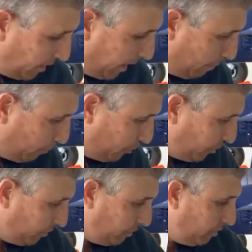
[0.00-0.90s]

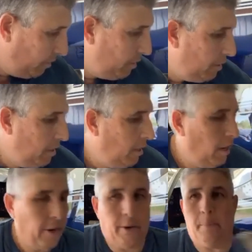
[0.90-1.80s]
Cameras.
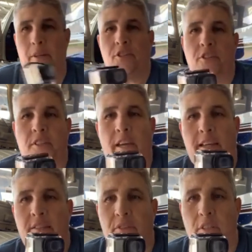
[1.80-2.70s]
I already mentioned the
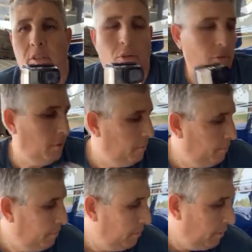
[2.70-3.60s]
Activeon Gold.
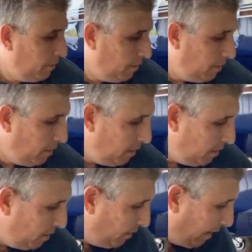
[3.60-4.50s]

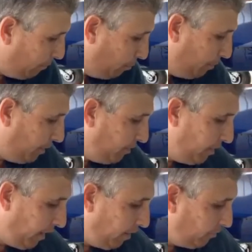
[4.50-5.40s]
That will be
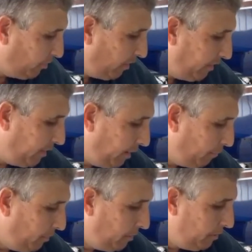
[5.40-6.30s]
the outside
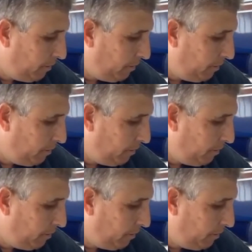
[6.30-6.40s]
camera.